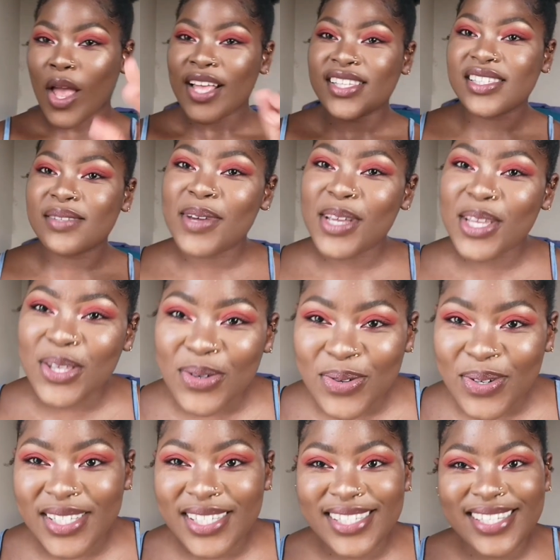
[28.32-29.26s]
It's very
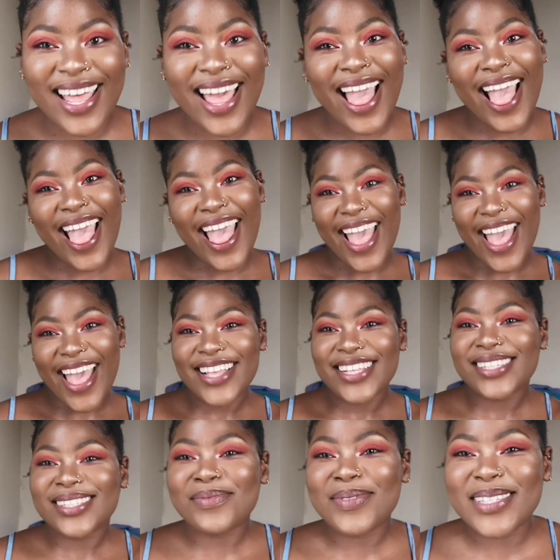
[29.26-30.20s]
cute.
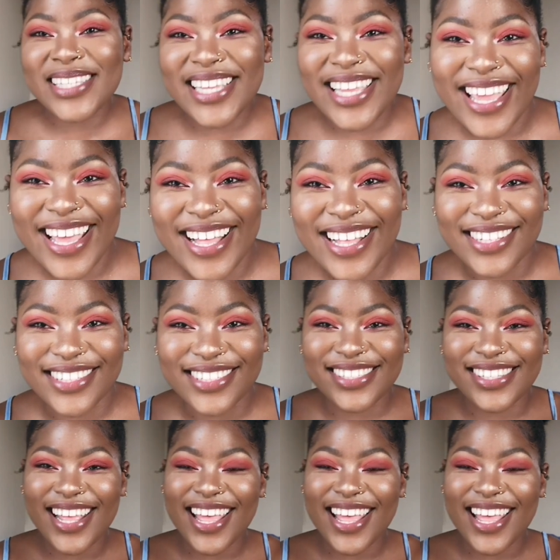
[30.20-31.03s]
It's very cute.